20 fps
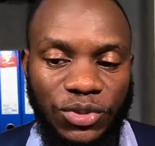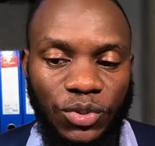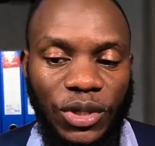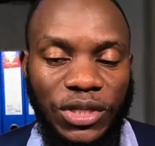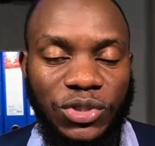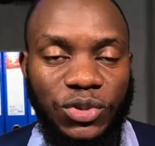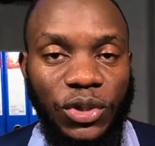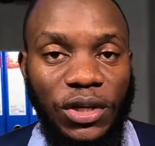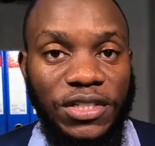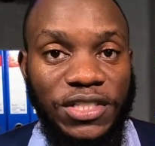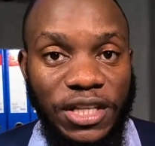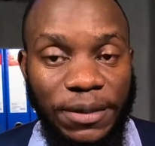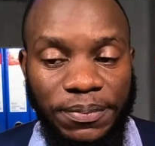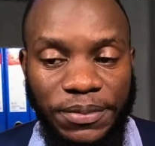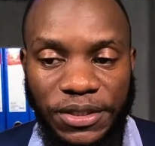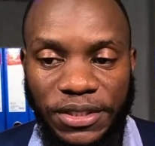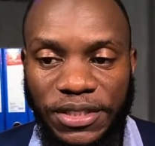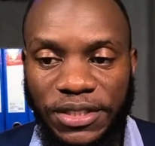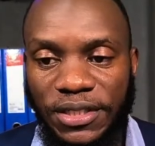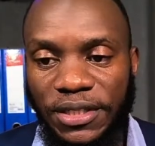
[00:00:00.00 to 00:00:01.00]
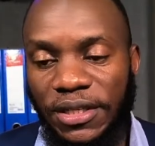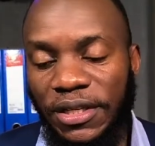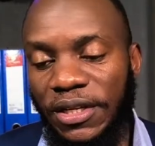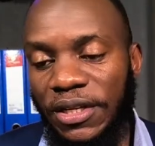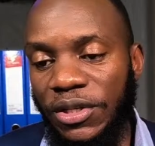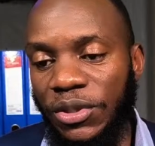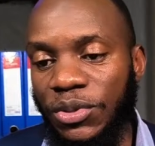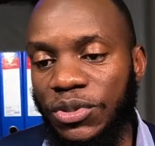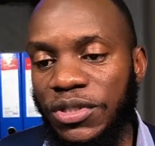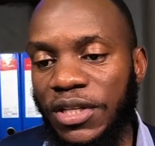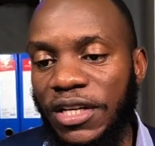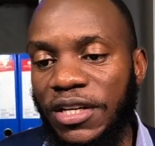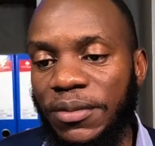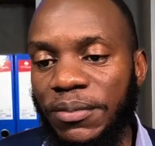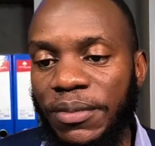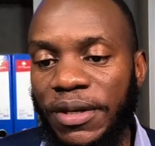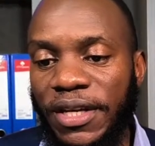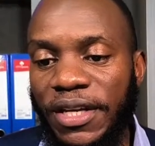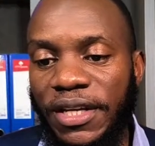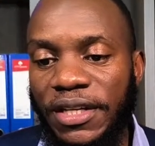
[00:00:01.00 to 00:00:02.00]
Once you accept it, you start
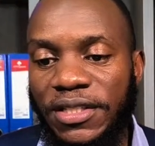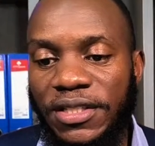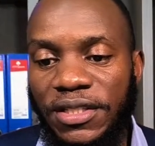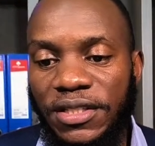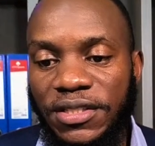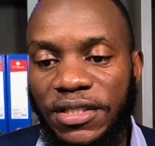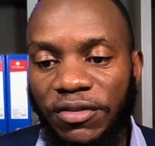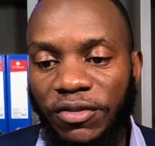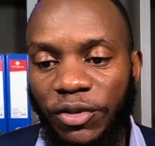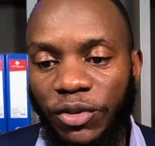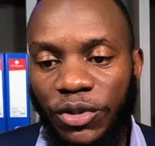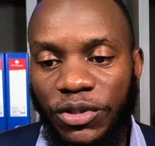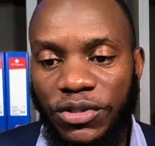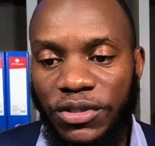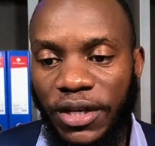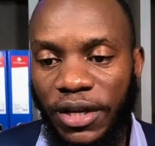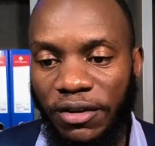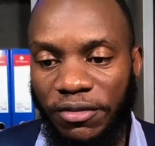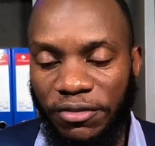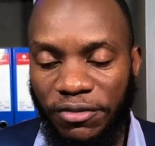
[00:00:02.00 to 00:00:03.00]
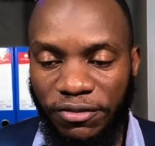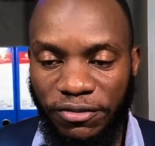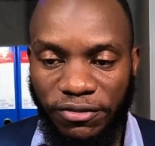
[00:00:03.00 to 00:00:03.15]
making it easier for yourself.